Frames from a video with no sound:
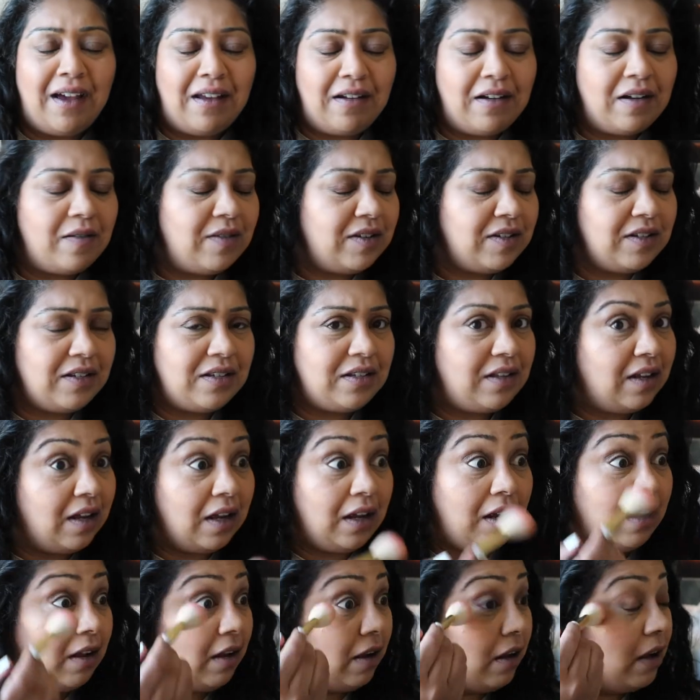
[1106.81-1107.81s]
And I was just
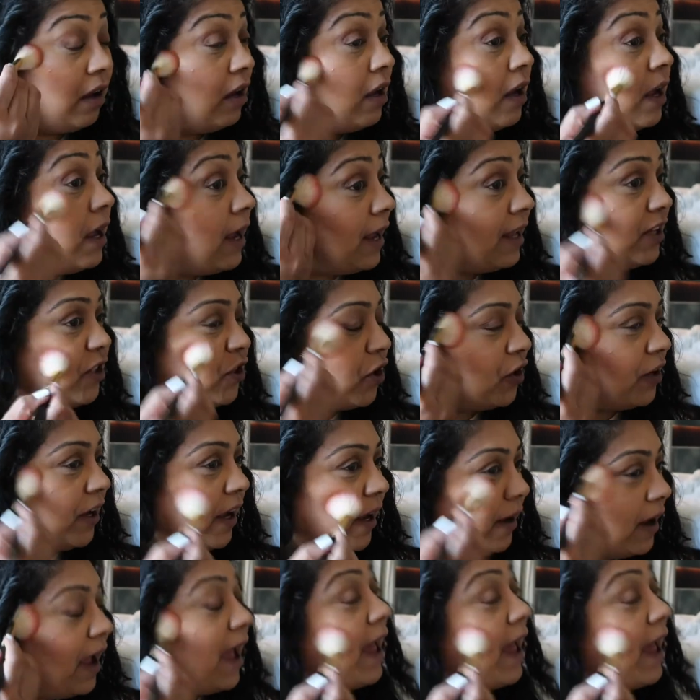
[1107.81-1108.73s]
like, it's shocking.